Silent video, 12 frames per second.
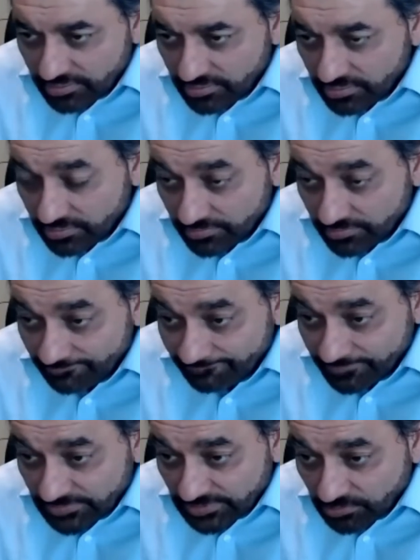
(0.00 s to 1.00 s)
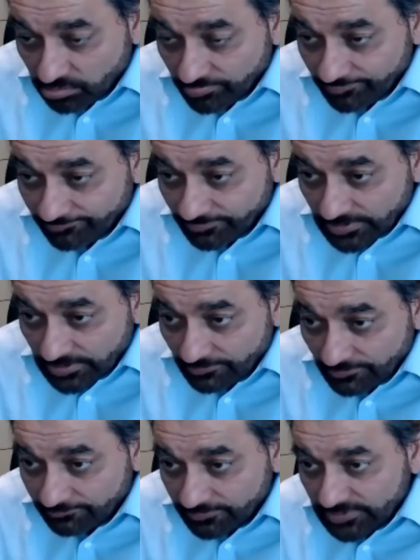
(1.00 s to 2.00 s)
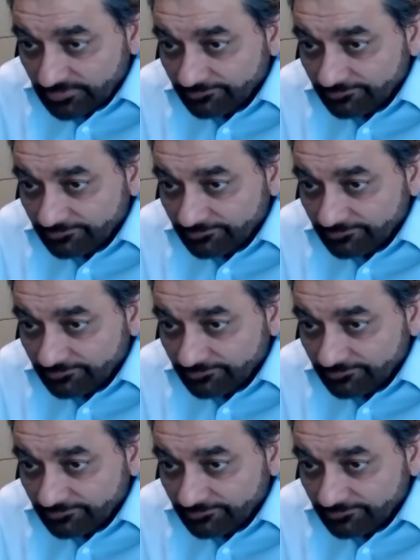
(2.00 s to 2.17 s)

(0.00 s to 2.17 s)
Right. There's travel restrictions right now,